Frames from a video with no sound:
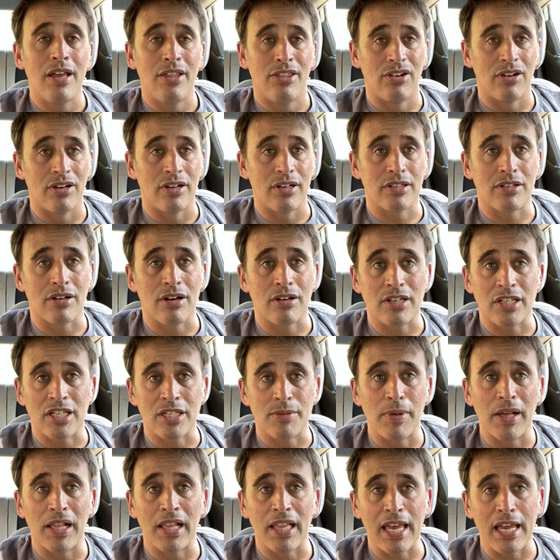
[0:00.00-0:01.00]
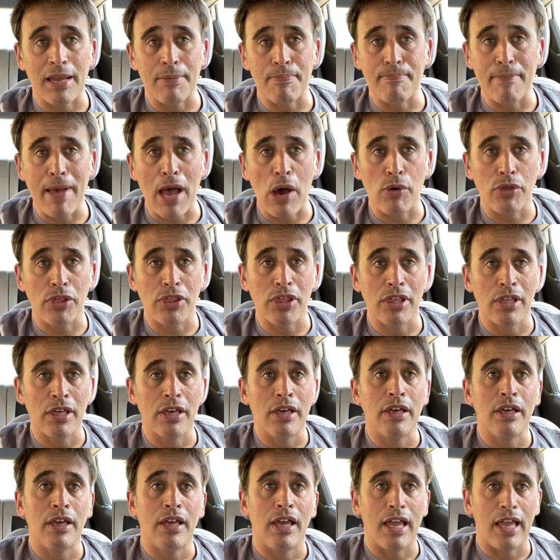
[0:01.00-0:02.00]
they're gonna start to smell like mouth
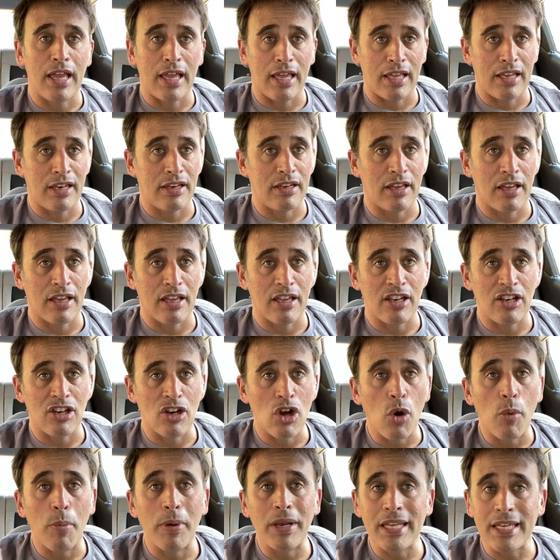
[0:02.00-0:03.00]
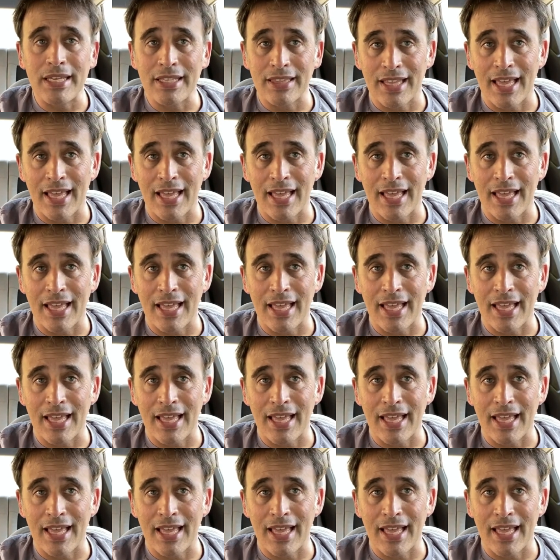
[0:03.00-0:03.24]
and uh, nobody